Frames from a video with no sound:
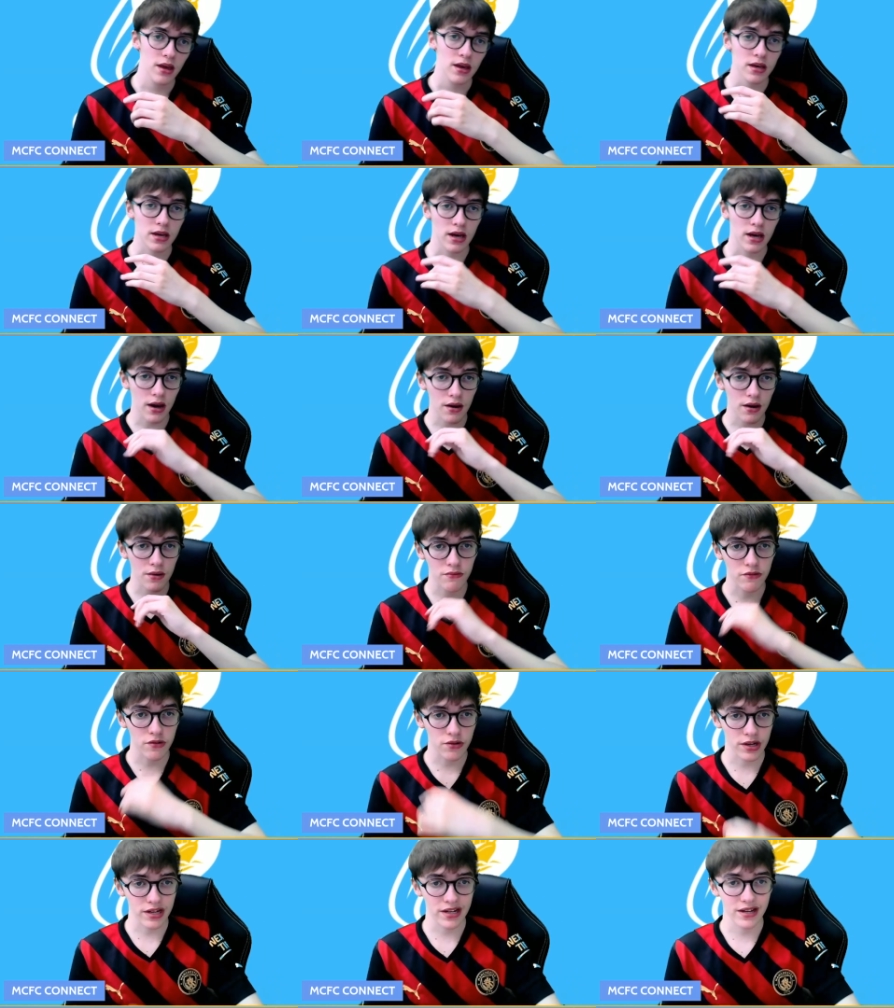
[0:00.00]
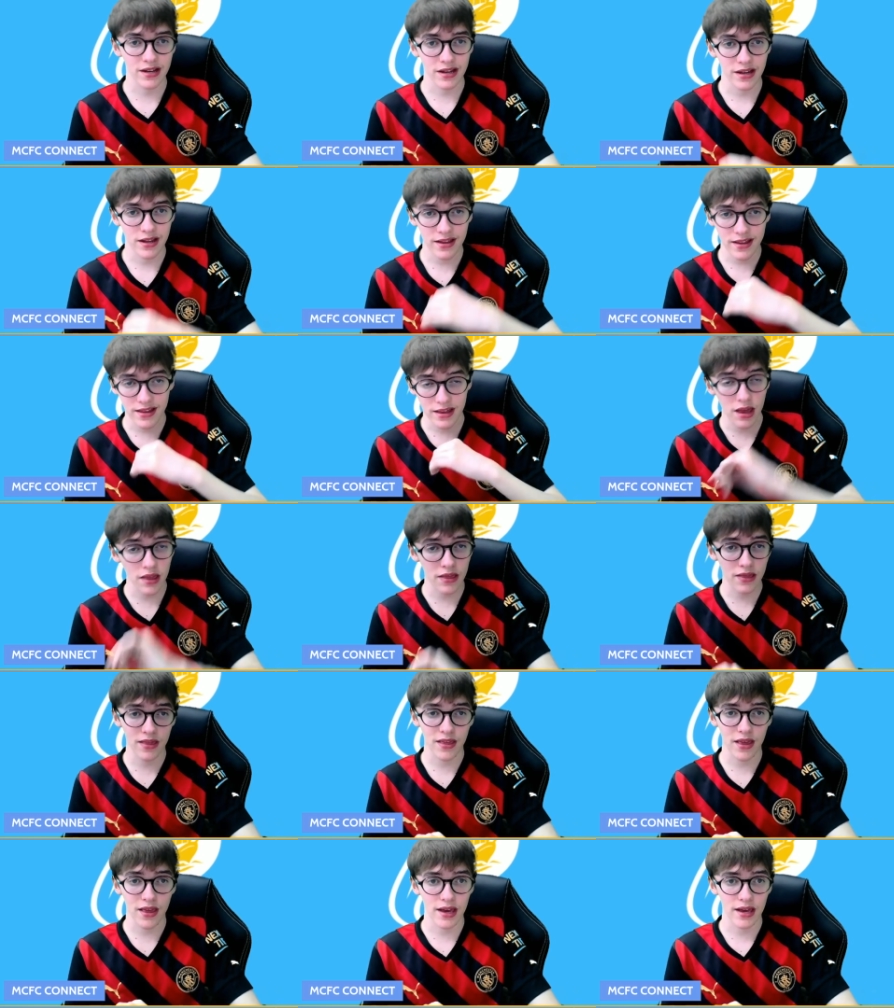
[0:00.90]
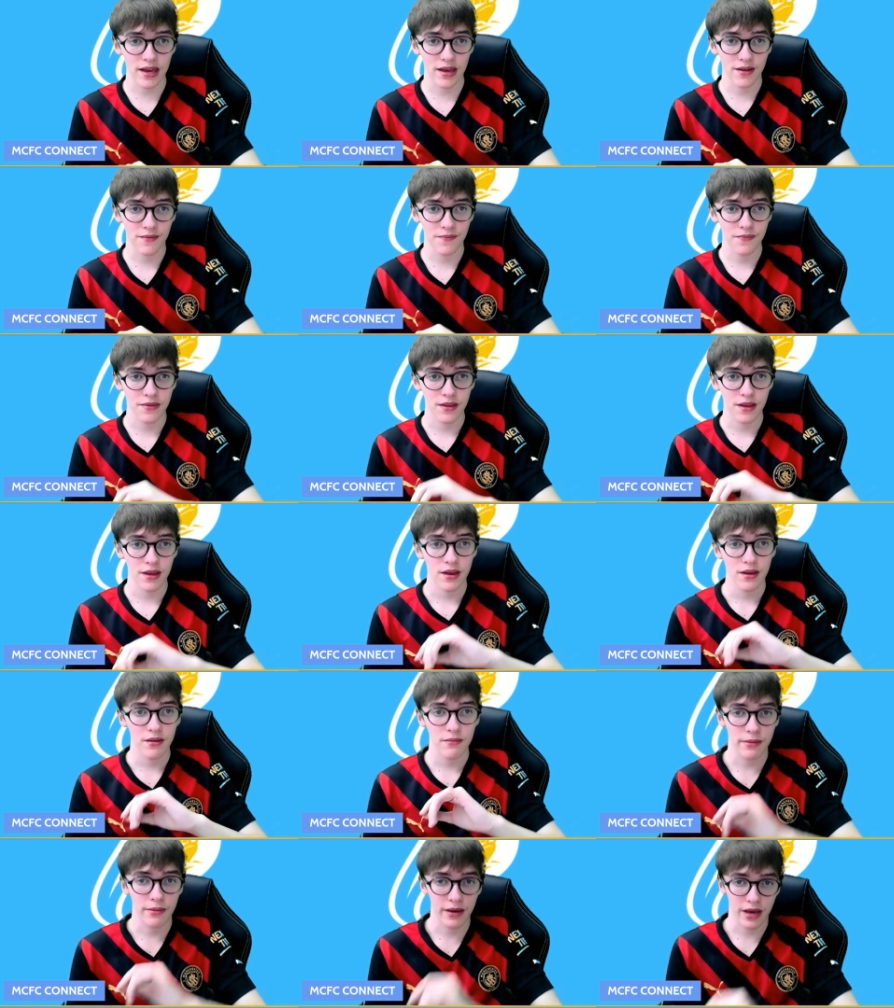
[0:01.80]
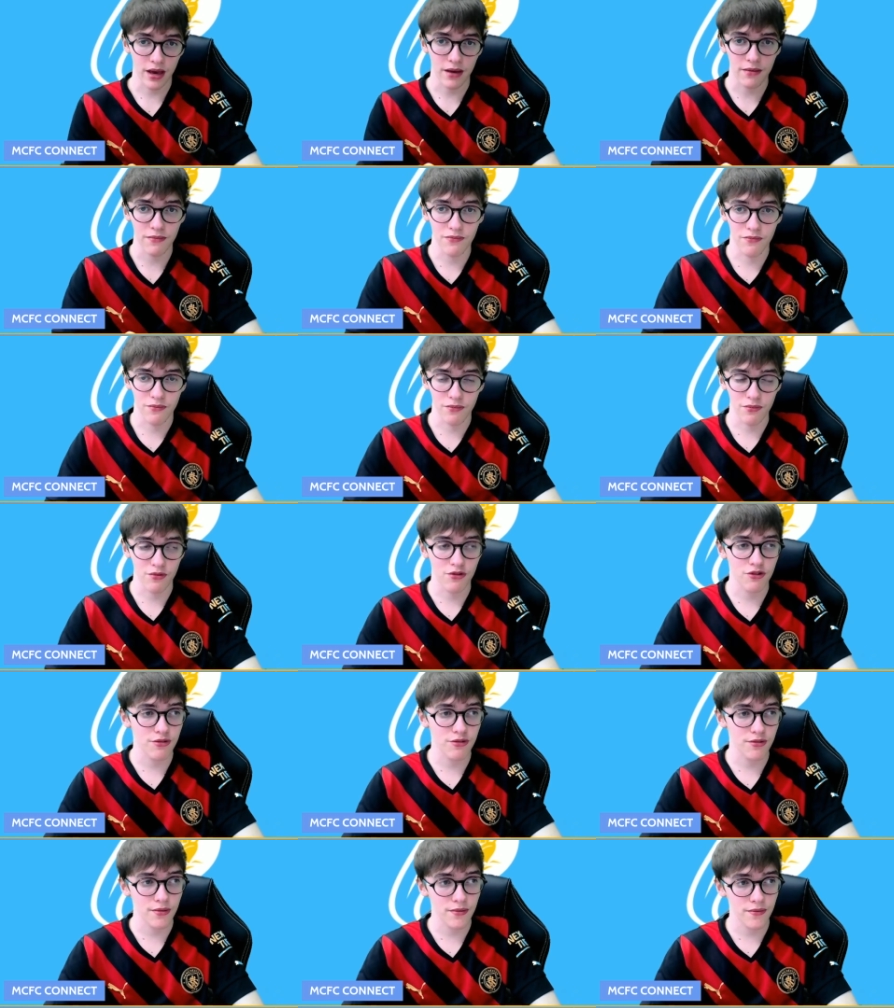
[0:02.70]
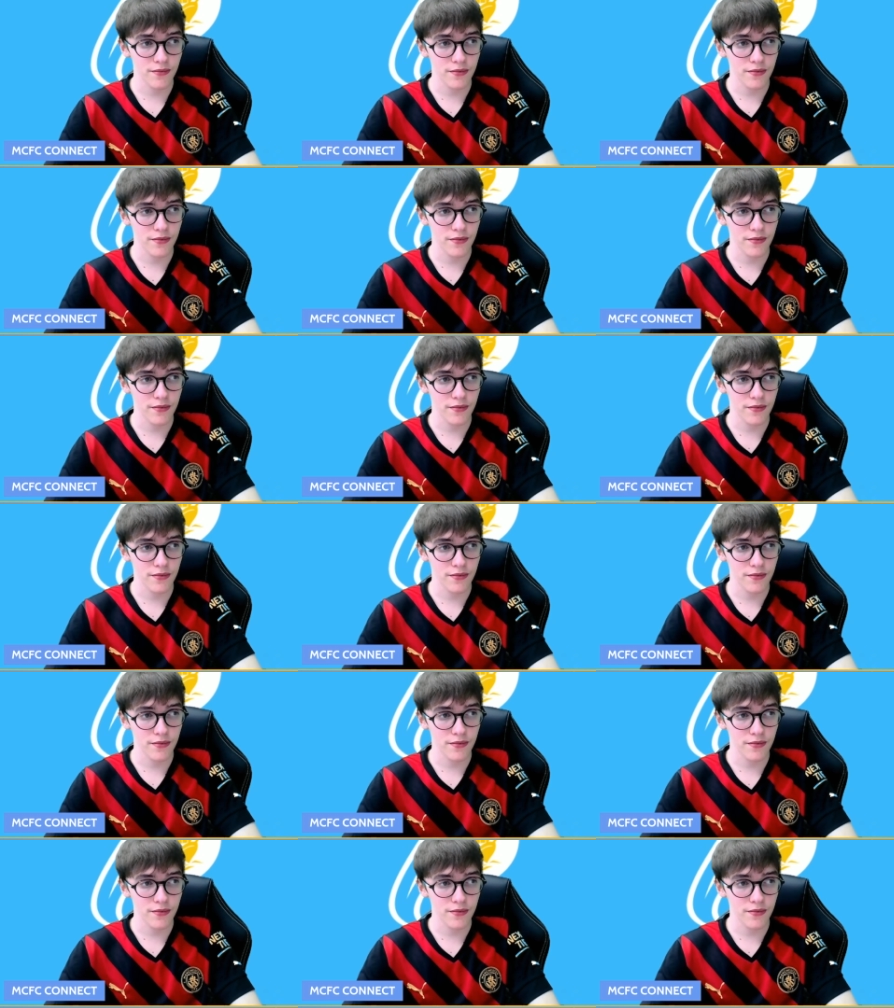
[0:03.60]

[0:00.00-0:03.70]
Kyle Walker suddenly becomes